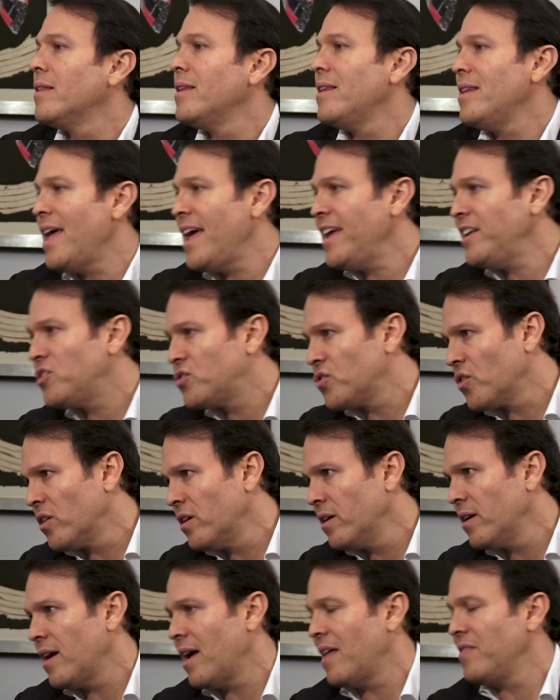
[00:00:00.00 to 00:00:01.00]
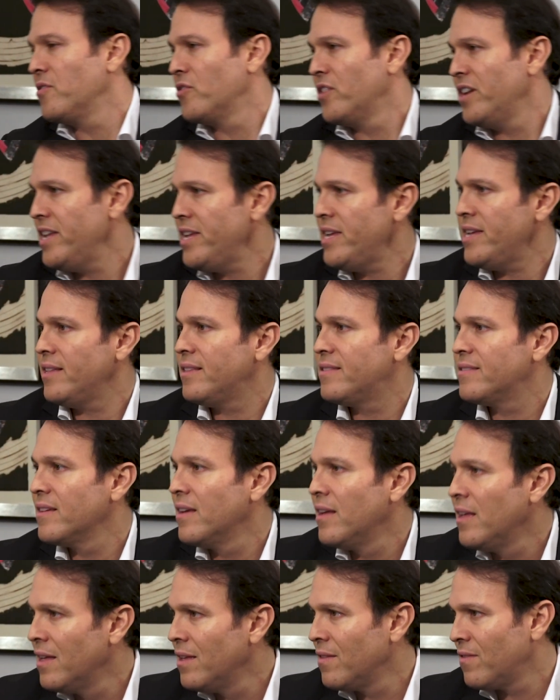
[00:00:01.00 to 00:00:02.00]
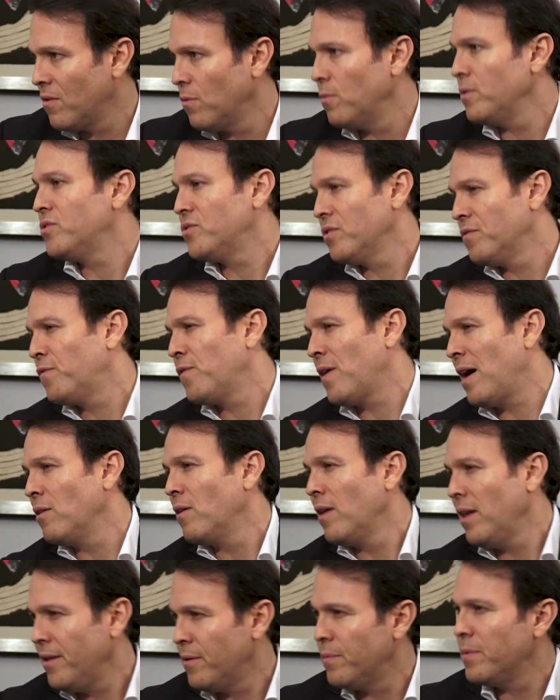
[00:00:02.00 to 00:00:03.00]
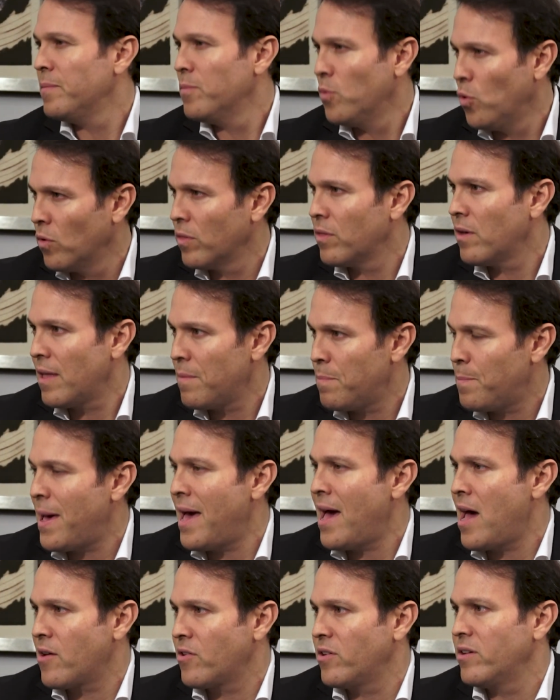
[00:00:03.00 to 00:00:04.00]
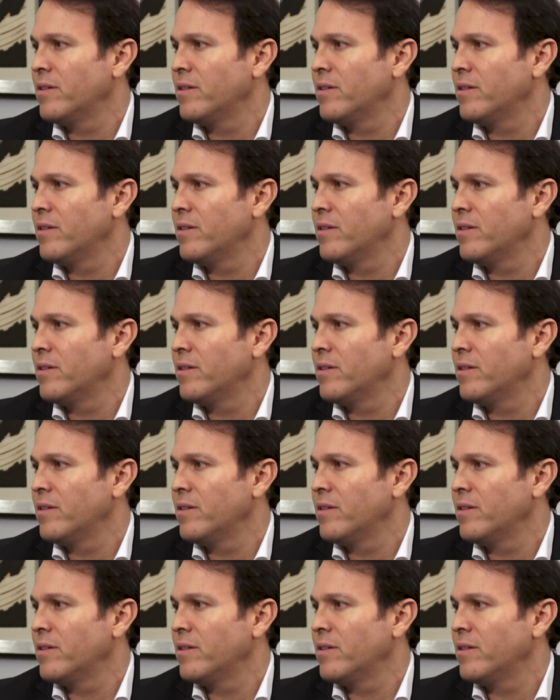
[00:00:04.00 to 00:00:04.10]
nature and their needs. So we should follow a little bit more that pattern.